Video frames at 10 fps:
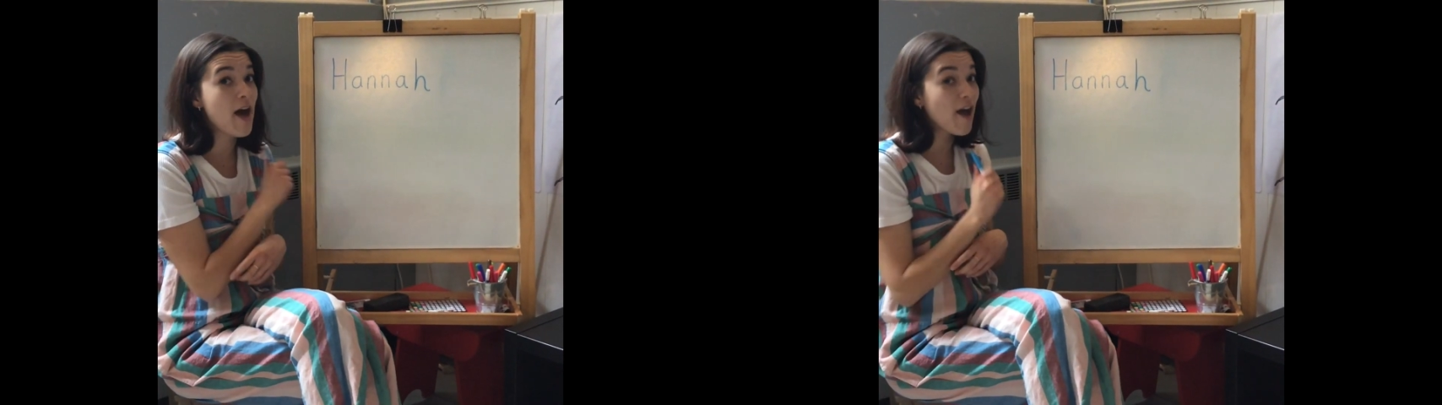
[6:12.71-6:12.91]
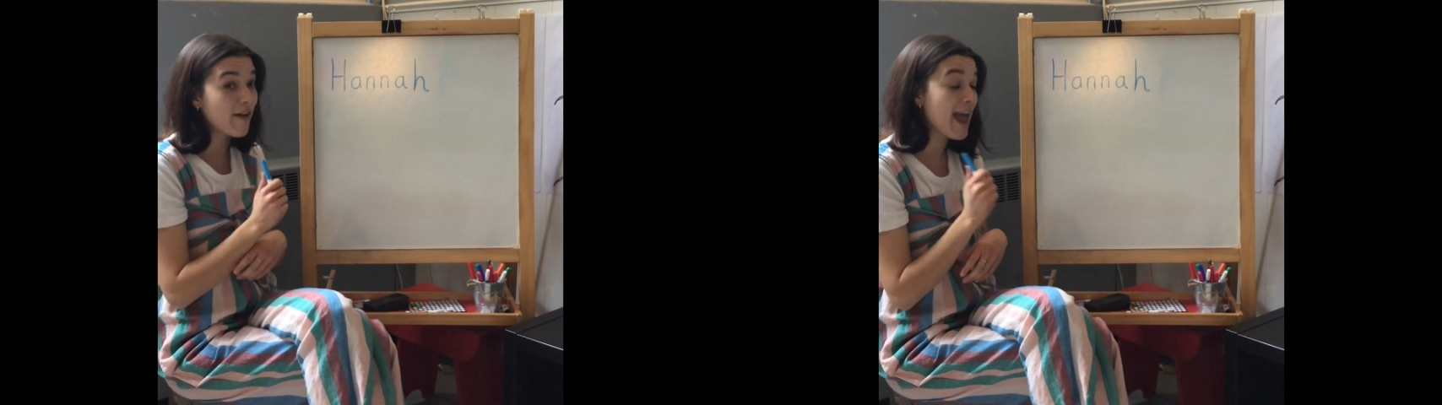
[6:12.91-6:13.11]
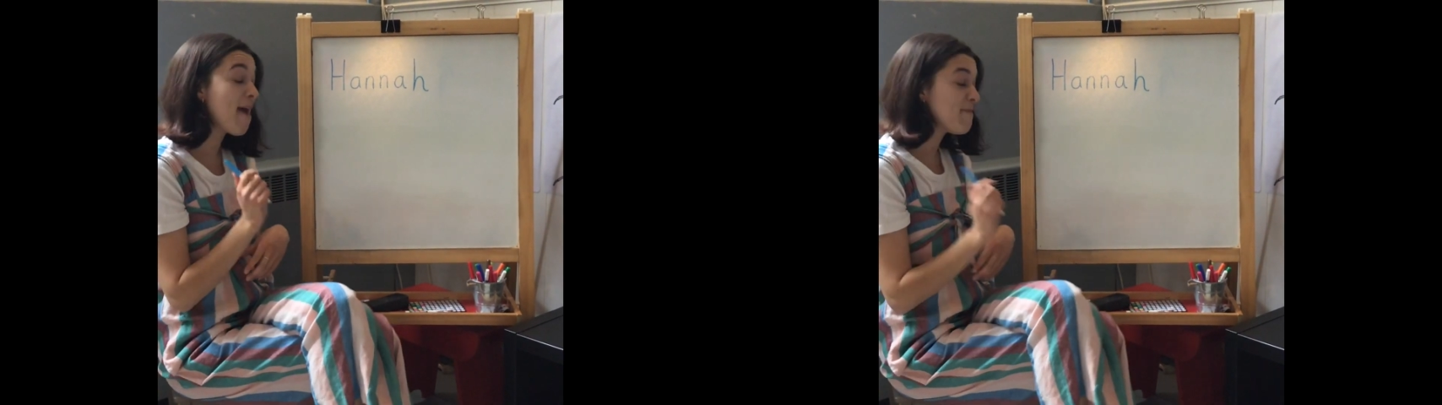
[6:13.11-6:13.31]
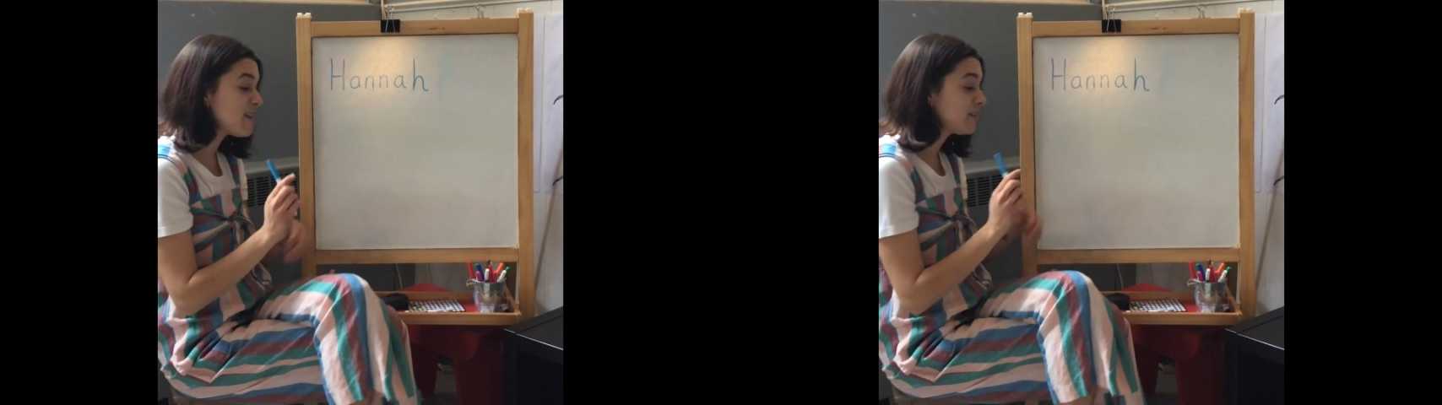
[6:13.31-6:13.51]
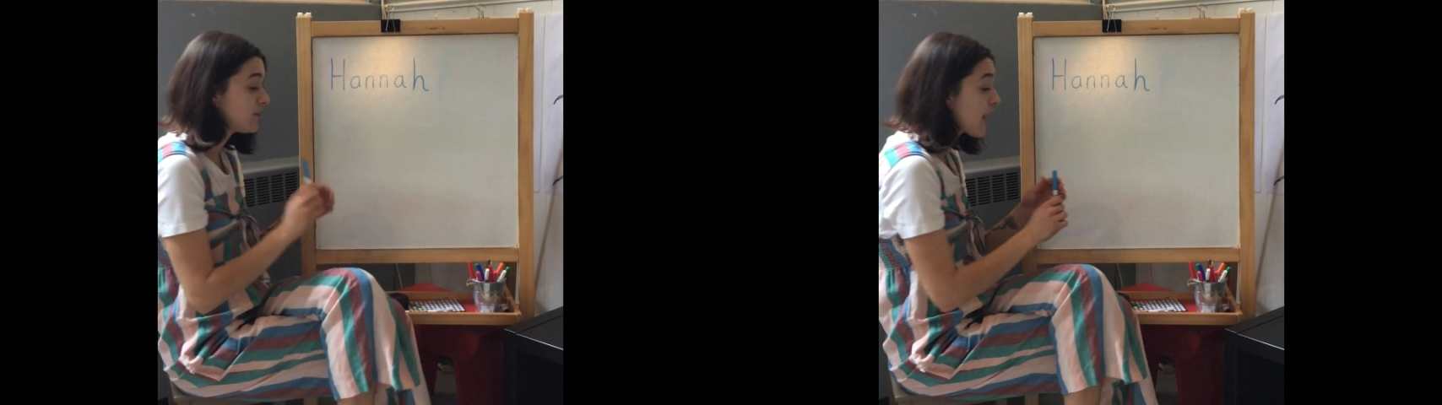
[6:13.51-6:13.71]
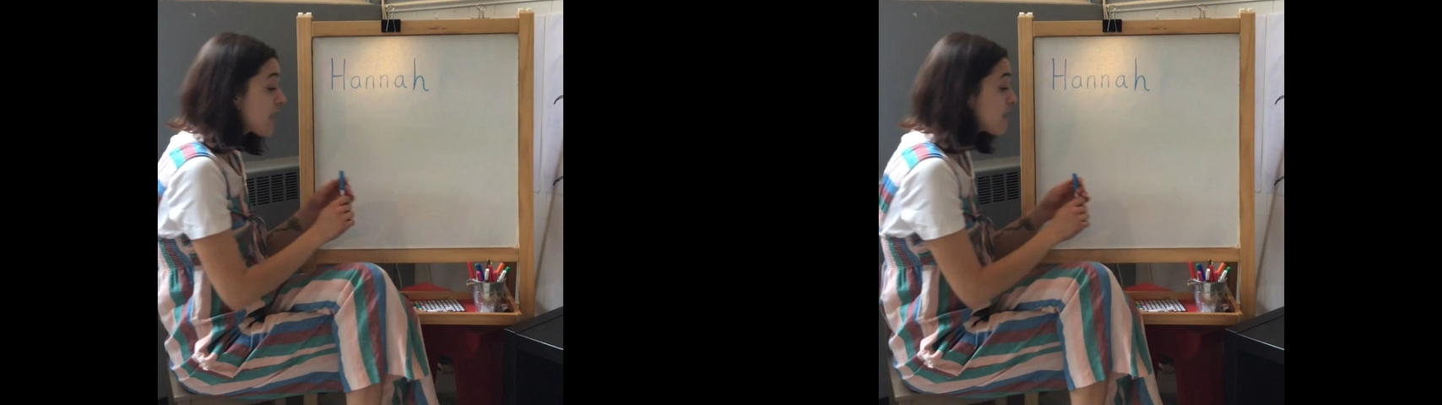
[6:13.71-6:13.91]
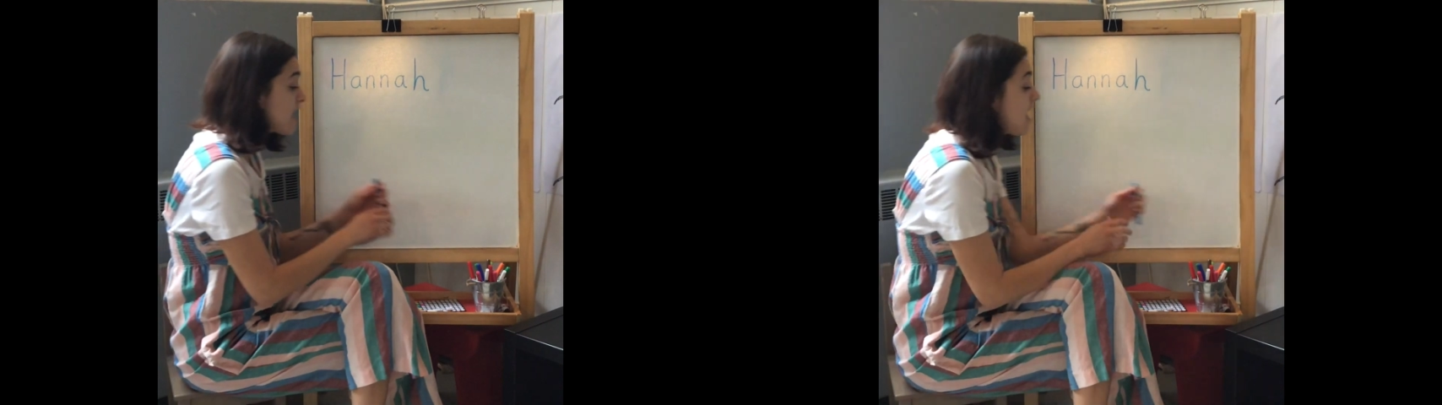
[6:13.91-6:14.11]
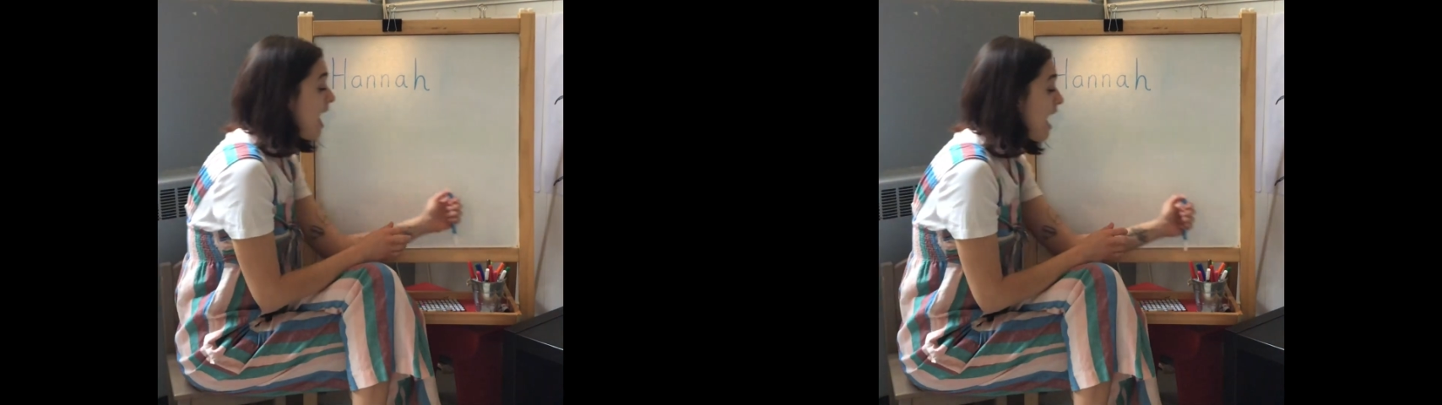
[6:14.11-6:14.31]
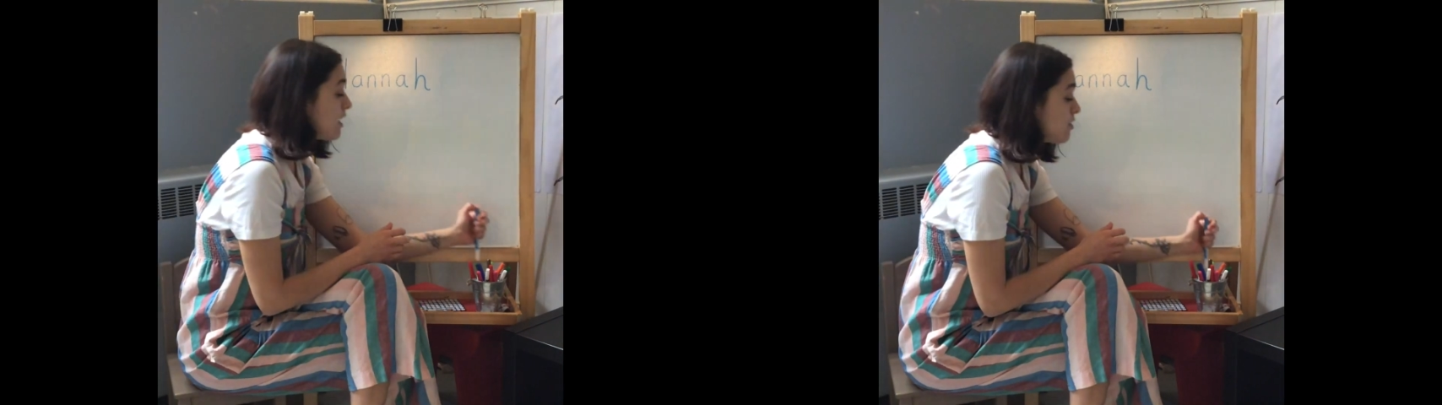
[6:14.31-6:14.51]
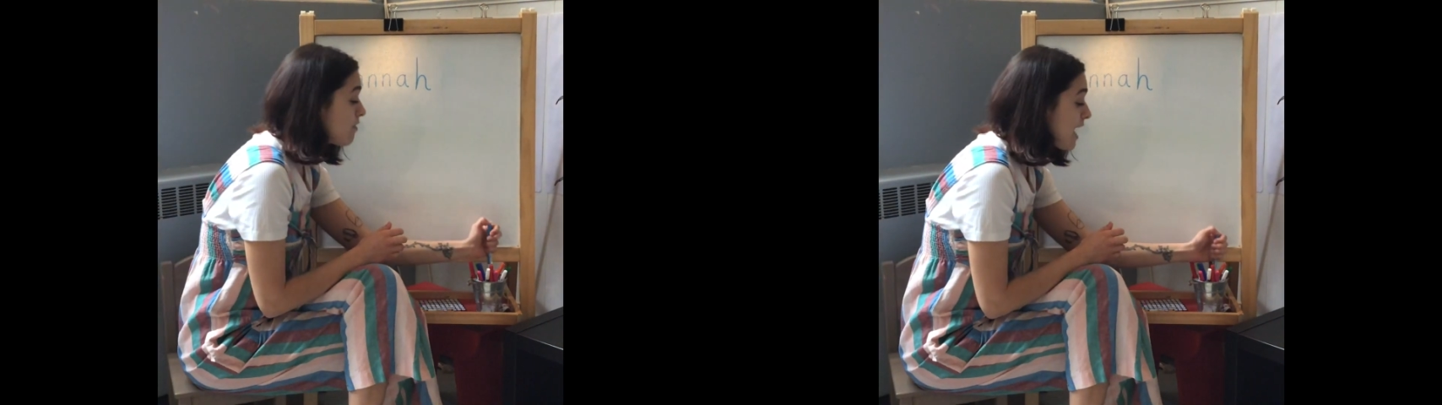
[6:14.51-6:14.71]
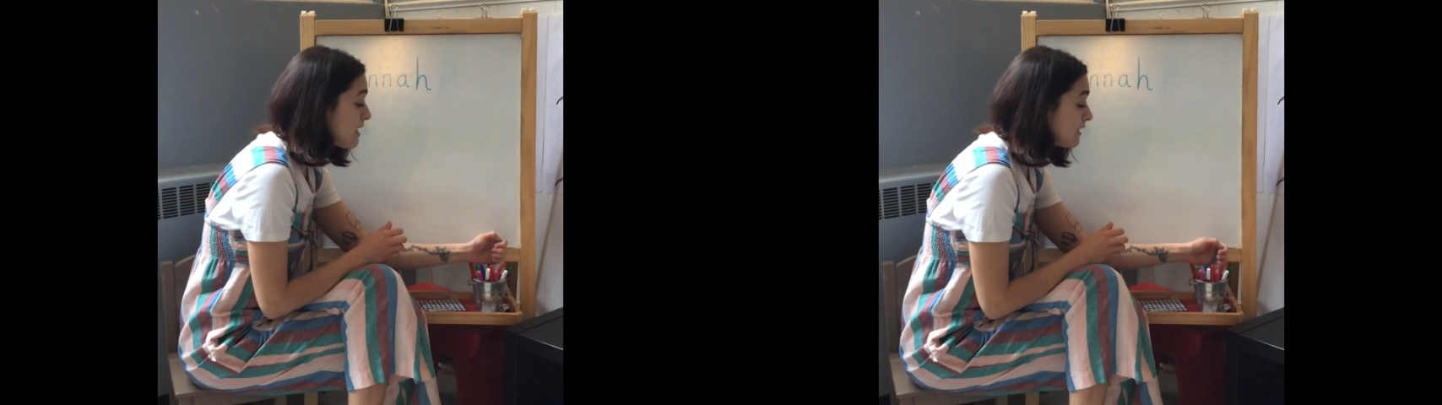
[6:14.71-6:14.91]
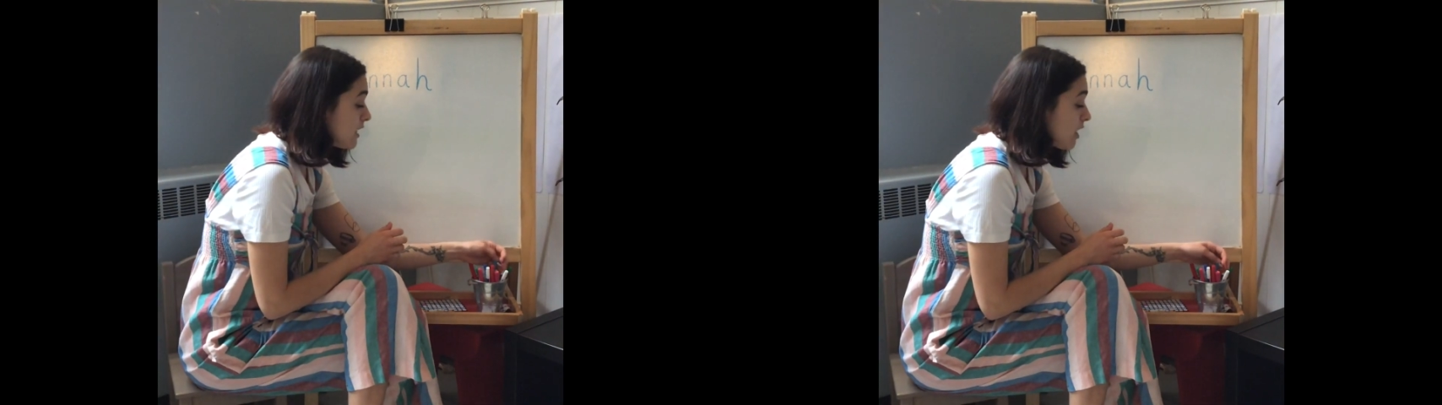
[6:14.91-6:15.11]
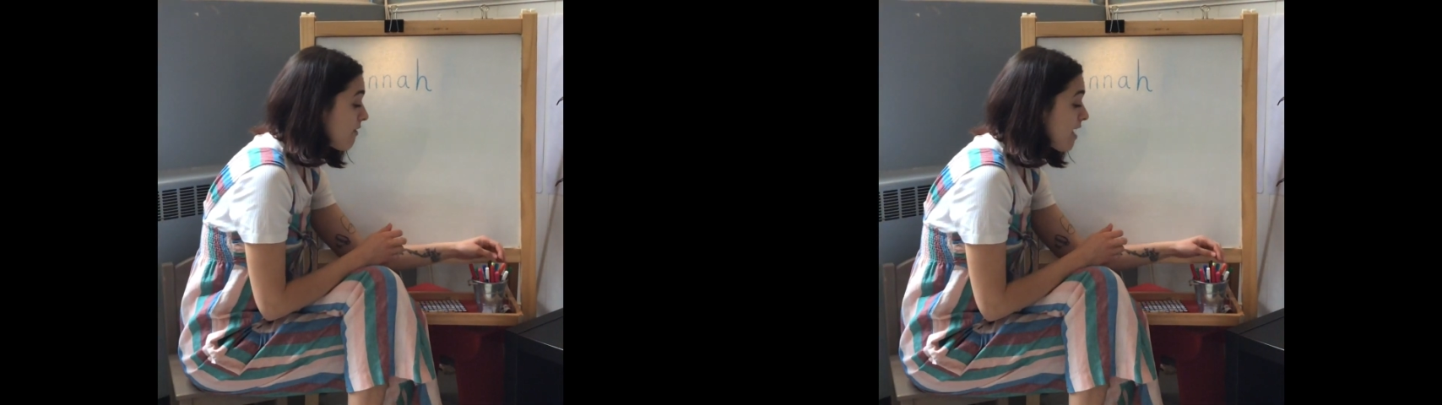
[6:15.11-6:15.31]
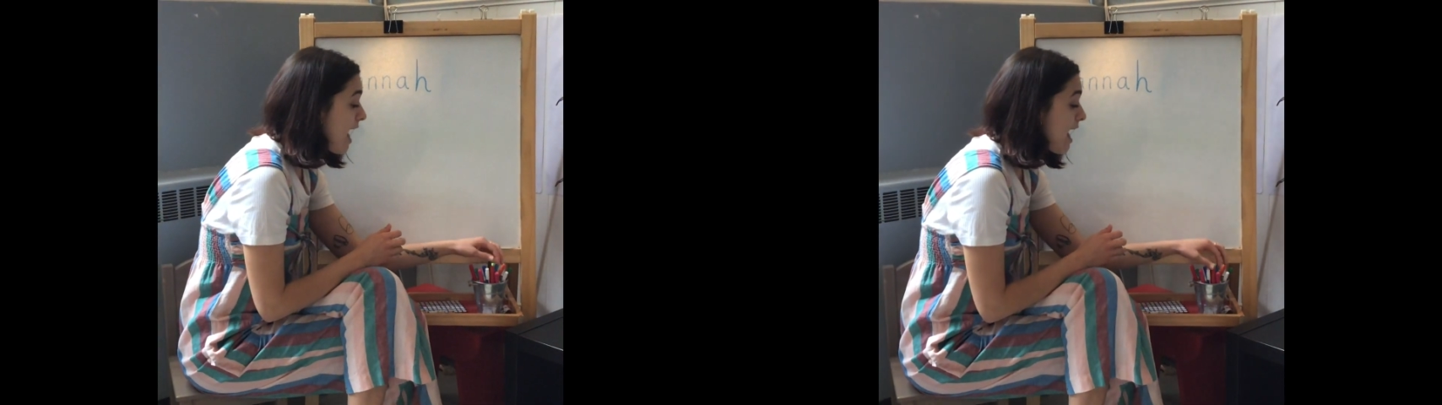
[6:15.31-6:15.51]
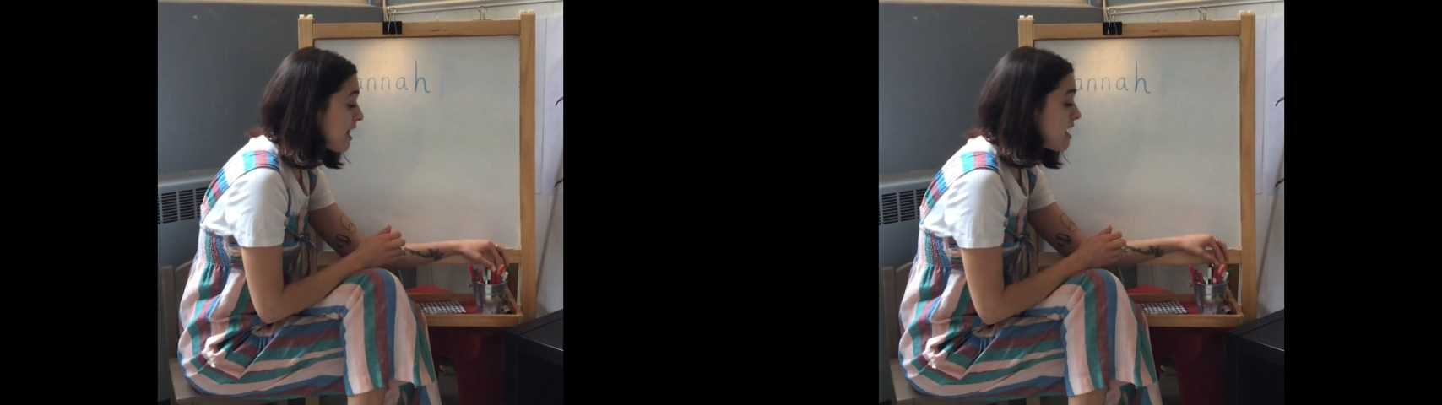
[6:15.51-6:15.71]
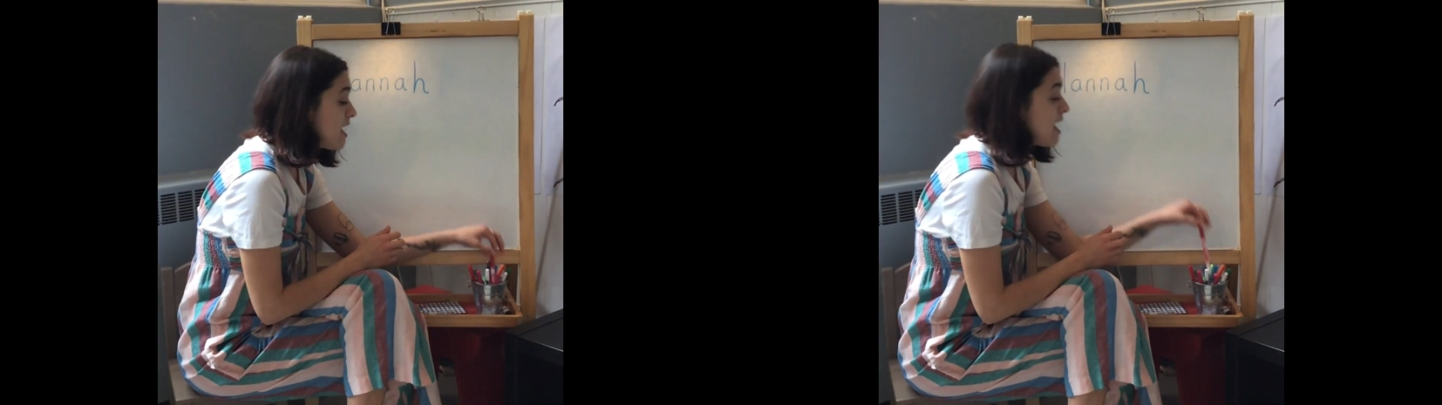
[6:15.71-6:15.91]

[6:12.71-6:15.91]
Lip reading: All right, I'm gonna start, and you guys can go ahead